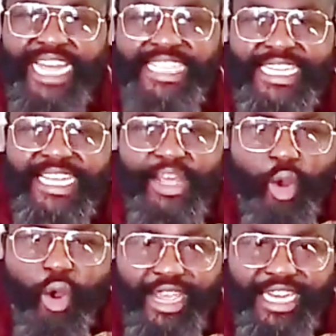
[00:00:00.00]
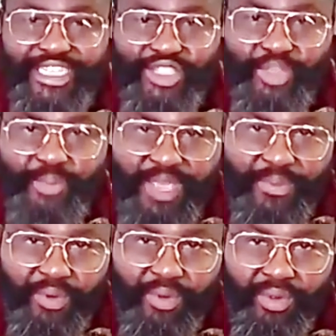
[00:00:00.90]
whole indigenous people.
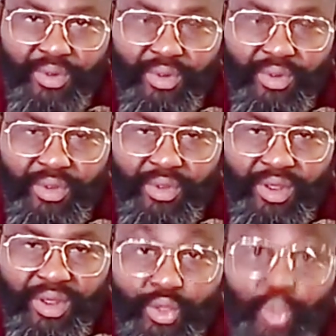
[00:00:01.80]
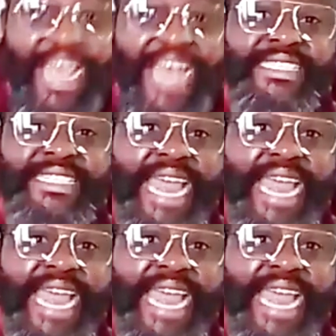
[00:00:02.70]
To the extent